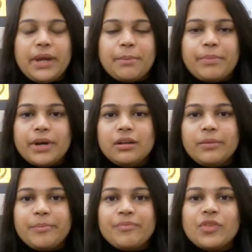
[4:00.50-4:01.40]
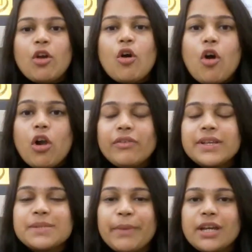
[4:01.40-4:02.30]
paper,
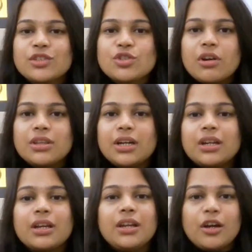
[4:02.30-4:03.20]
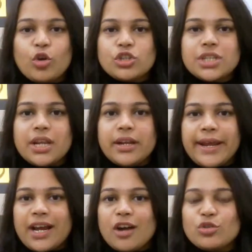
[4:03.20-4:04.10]
always make sure that in a question
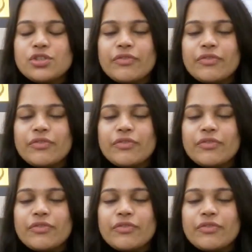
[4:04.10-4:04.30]
accounts,